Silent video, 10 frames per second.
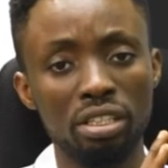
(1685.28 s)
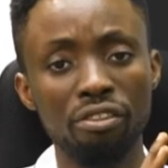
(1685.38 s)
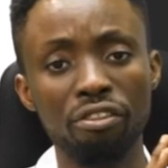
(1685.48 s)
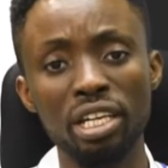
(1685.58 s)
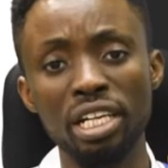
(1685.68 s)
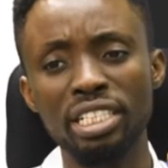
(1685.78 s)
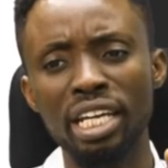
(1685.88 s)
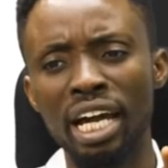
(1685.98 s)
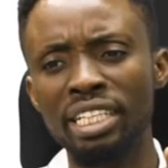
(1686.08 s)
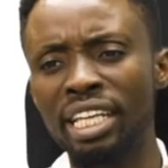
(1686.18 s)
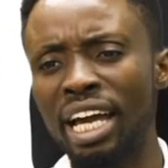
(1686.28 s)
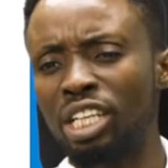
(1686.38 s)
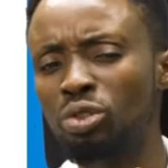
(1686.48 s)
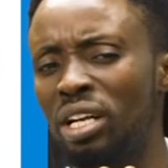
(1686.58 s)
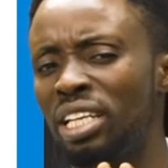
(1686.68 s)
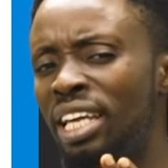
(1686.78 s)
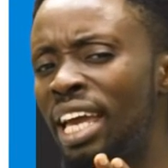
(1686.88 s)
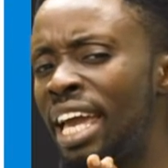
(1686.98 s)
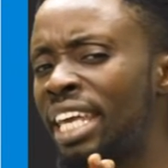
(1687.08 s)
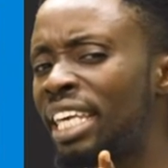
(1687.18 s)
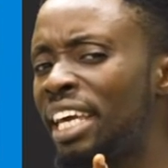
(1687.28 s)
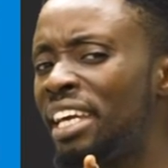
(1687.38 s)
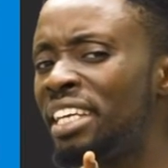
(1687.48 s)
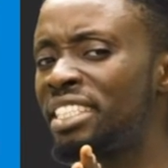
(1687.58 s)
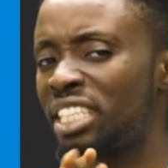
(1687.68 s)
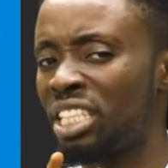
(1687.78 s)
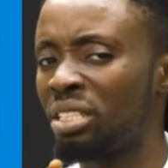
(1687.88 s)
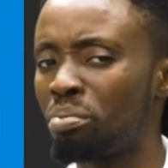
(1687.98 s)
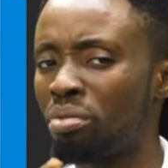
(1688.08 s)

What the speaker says: they actually engage in